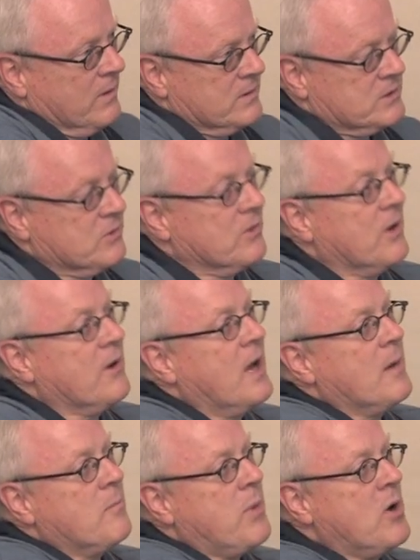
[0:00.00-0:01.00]
certainly are
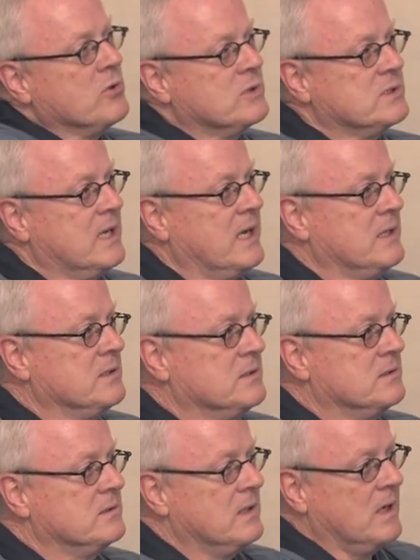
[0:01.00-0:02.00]
not
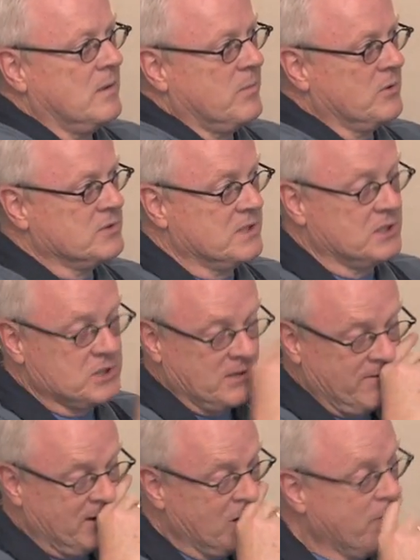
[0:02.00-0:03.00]
post-AIDS,
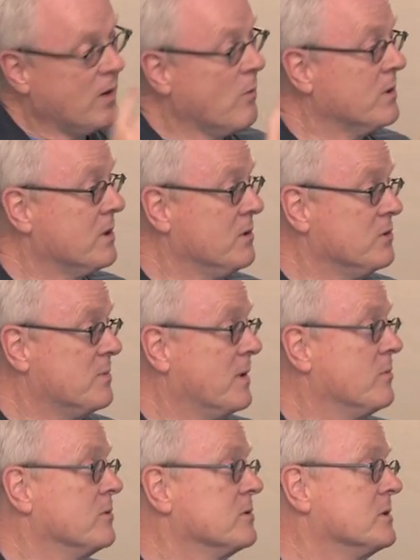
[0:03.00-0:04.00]
post-HIV, no matter what the
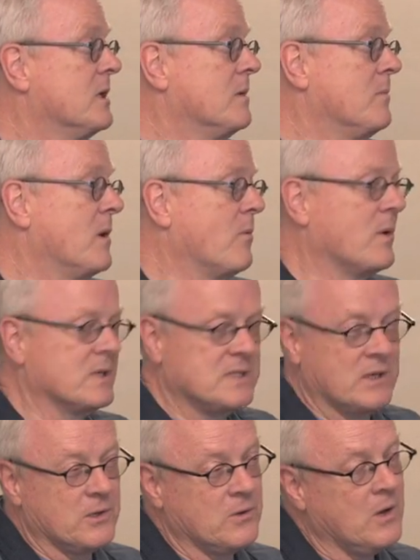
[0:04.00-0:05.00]
newspapers might want to
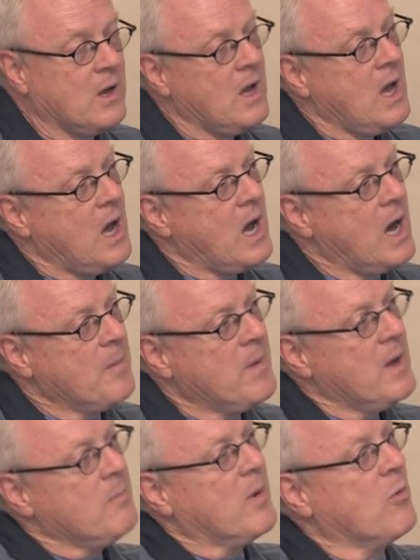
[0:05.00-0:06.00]
tell you,
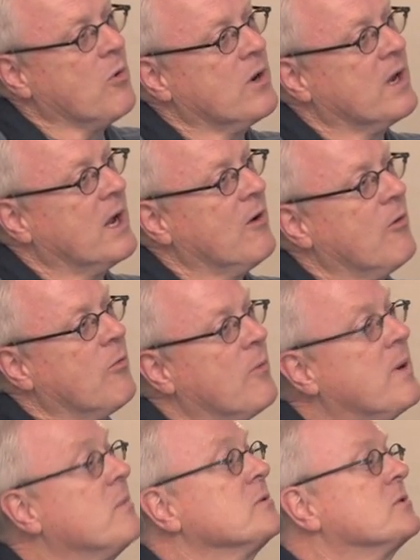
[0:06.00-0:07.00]
but we're in an era where
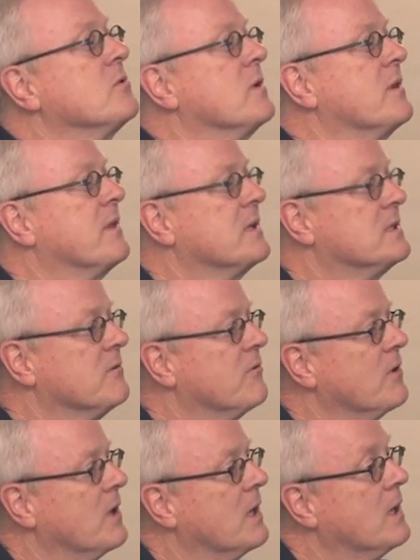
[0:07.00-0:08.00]
people certainly think
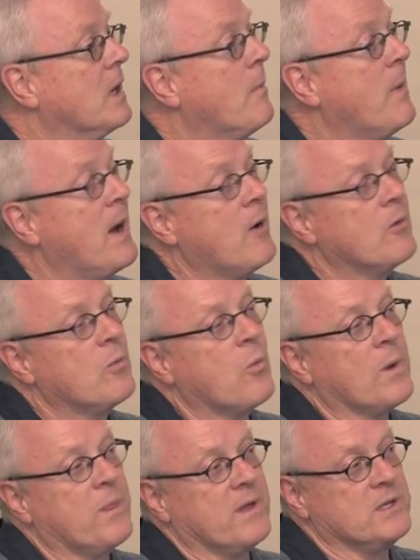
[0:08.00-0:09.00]
differently about
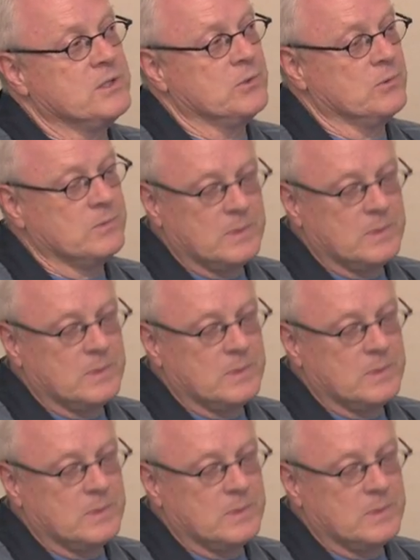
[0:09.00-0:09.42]
what they do.